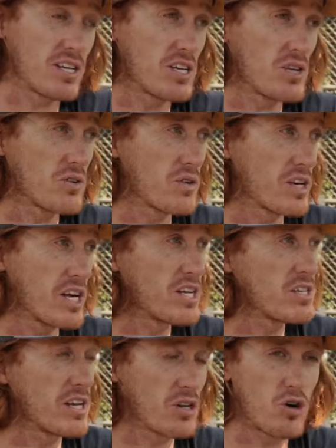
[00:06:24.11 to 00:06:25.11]
you know,
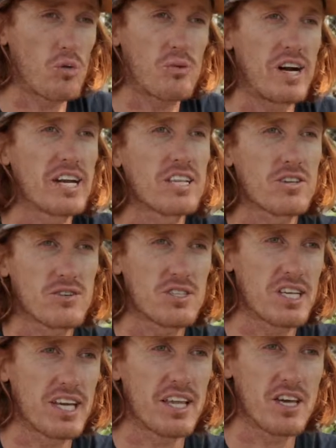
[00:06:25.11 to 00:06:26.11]
incorporating those
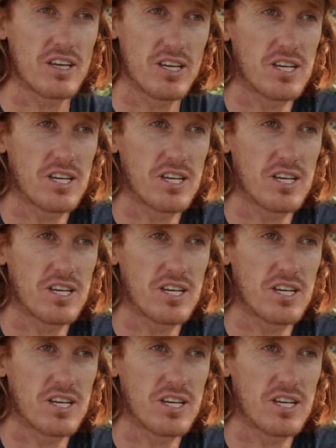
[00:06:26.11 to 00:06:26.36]
together,